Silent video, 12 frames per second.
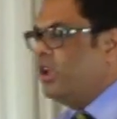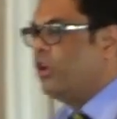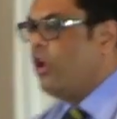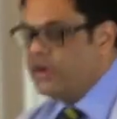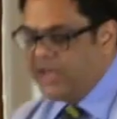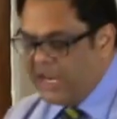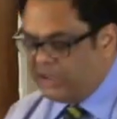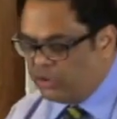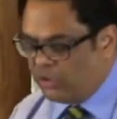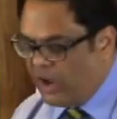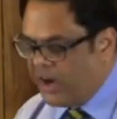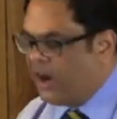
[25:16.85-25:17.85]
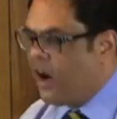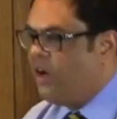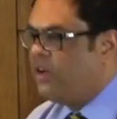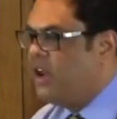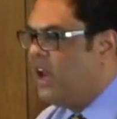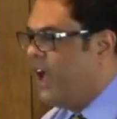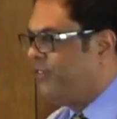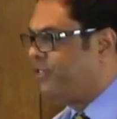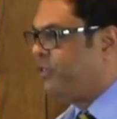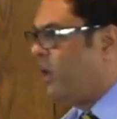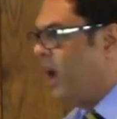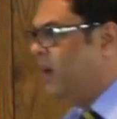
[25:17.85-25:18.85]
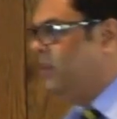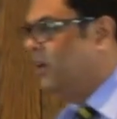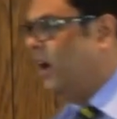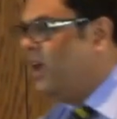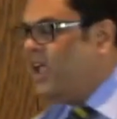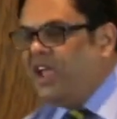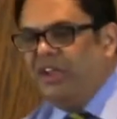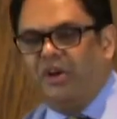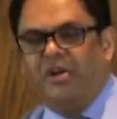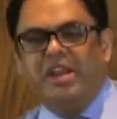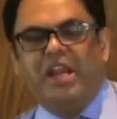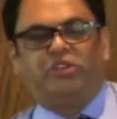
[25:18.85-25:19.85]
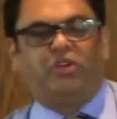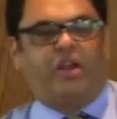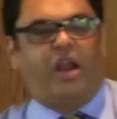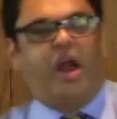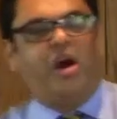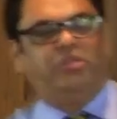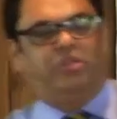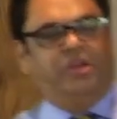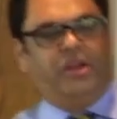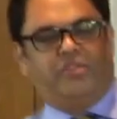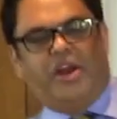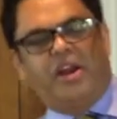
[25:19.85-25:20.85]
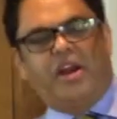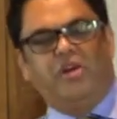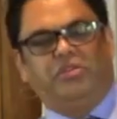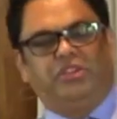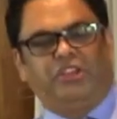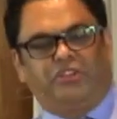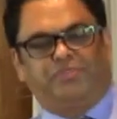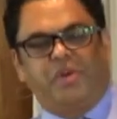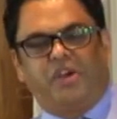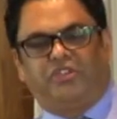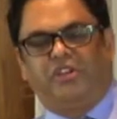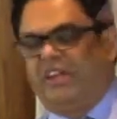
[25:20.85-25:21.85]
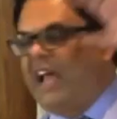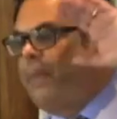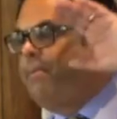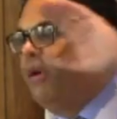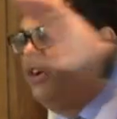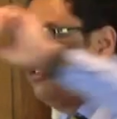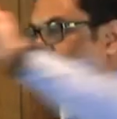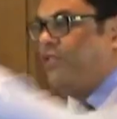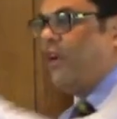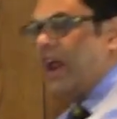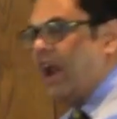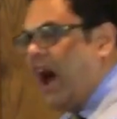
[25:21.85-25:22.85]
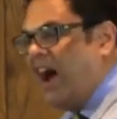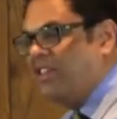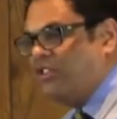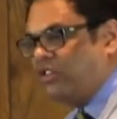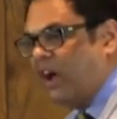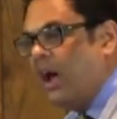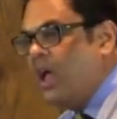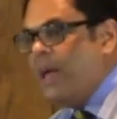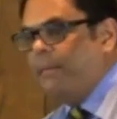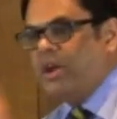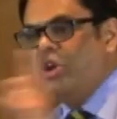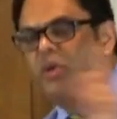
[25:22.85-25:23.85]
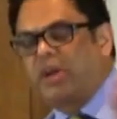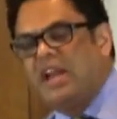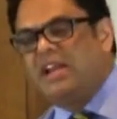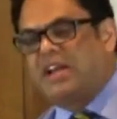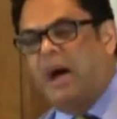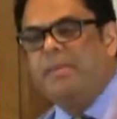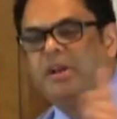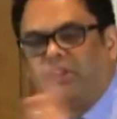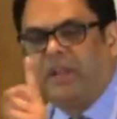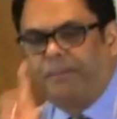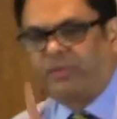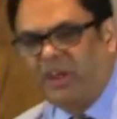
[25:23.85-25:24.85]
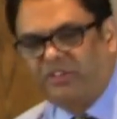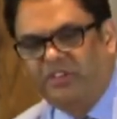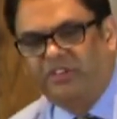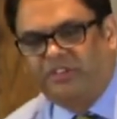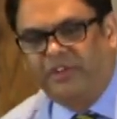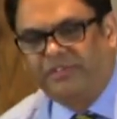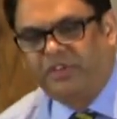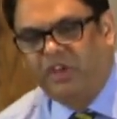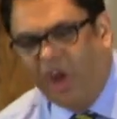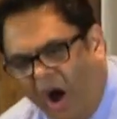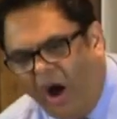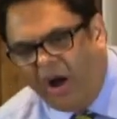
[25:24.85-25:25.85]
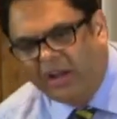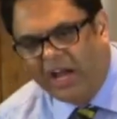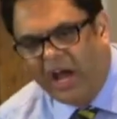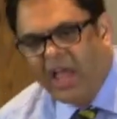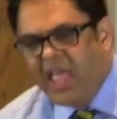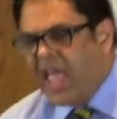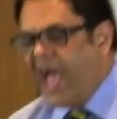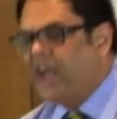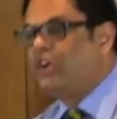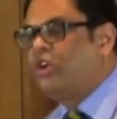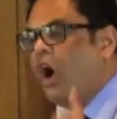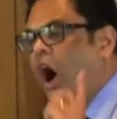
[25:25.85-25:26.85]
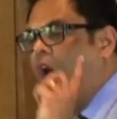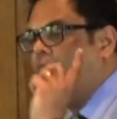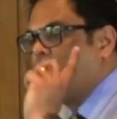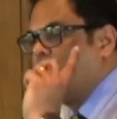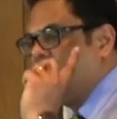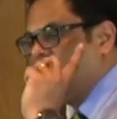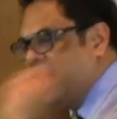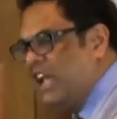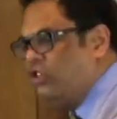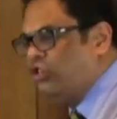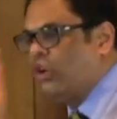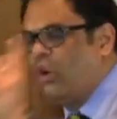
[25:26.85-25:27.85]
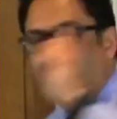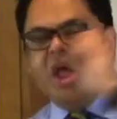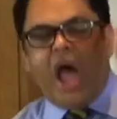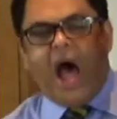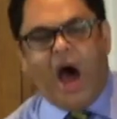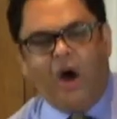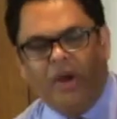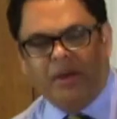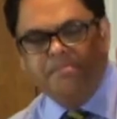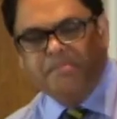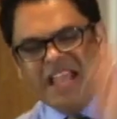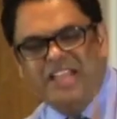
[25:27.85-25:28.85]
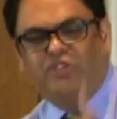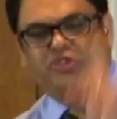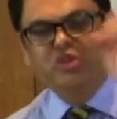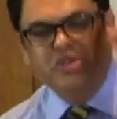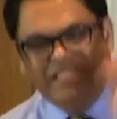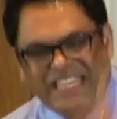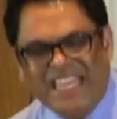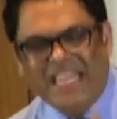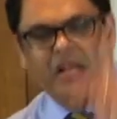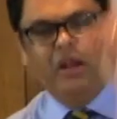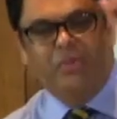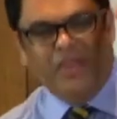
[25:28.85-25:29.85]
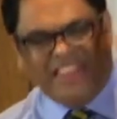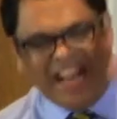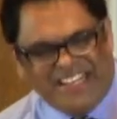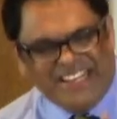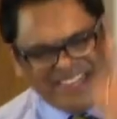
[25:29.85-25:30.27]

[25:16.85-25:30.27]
You don't need to run around left, right. You don't need to run around to this person or that person for an answer. But you can come into the presence of God, and God will teach you how it means to deal with that